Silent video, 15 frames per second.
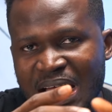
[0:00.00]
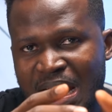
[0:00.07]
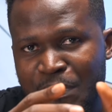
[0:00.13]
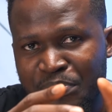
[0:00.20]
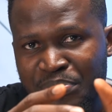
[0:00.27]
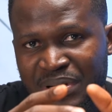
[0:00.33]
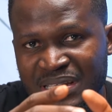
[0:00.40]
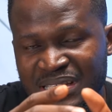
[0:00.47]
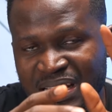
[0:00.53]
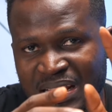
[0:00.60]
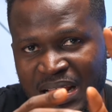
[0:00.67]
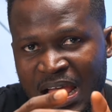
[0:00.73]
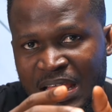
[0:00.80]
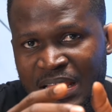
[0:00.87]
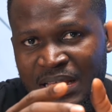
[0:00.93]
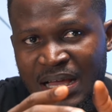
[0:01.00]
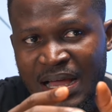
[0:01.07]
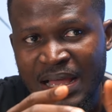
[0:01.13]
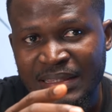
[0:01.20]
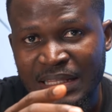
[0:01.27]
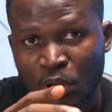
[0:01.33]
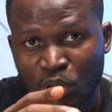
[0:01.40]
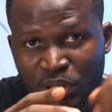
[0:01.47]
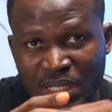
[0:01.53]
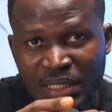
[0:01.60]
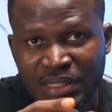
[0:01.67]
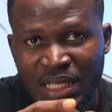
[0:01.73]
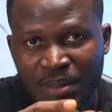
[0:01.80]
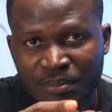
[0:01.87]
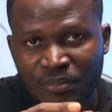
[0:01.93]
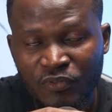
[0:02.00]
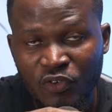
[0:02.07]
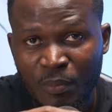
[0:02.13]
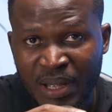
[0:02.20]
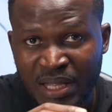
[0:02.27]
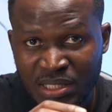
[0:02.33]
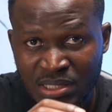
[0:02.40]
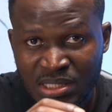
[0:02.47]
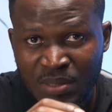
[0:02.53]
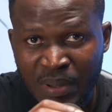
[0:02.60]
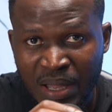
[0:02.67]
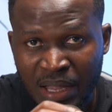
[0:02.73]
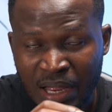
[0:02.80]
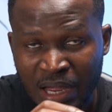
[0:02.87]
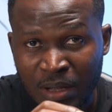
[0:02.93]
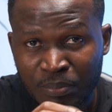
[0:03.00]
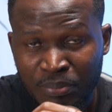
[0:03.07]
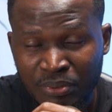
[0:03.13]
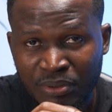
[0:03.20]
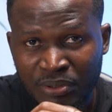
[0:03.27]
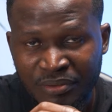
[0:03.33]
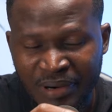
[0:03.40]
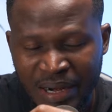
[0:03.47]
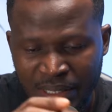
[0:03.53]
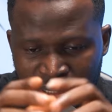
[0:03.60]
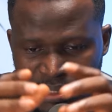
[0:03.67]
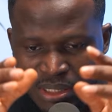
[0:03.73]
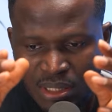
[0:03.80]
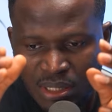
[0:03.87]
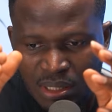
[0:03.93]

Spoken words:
I downloaded them from my GT Bank app, right?